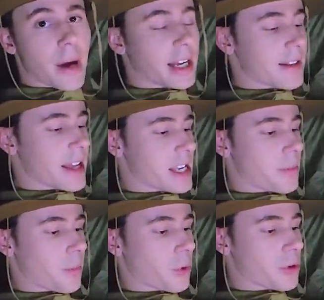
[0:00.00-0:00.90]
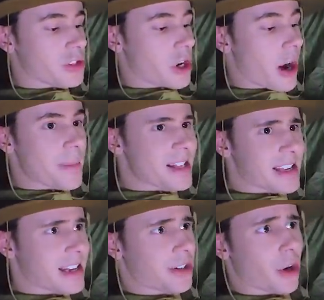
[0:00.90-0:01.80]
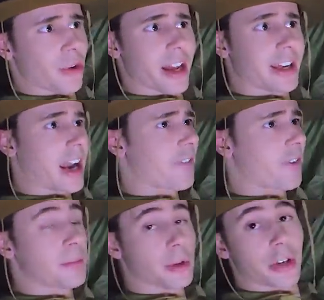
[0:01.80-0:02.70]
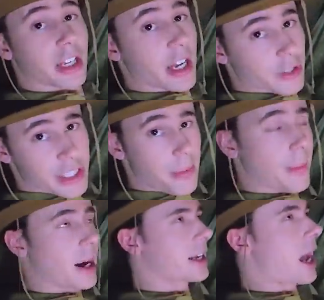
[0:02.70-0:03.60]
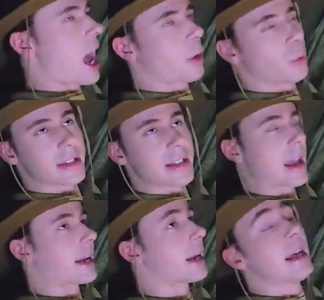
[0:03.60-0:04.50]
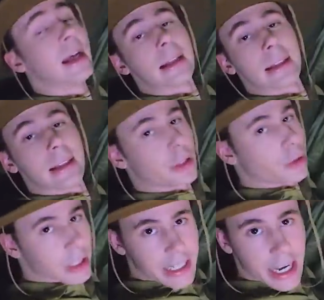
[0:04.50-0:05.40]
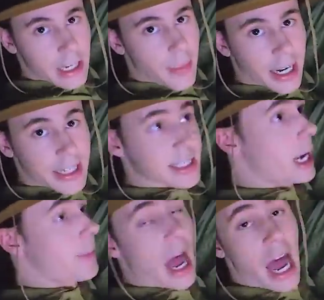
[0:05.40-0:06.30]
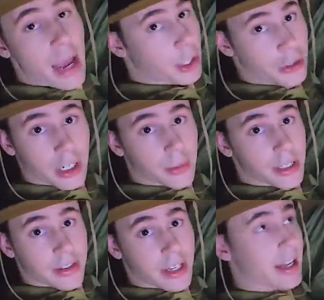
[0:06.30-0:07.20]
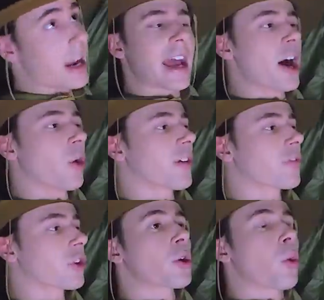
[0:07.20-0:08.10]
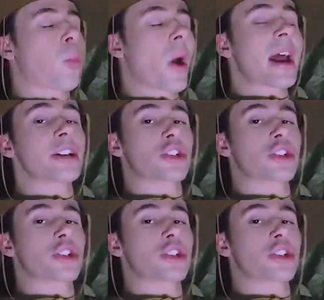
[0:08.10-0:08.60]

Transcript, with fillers: body and that type of porn star. I'm not saying I don't like it. I find beauty in every type of body. I would date... literally any body type. I'm incredibly thin. However, when I,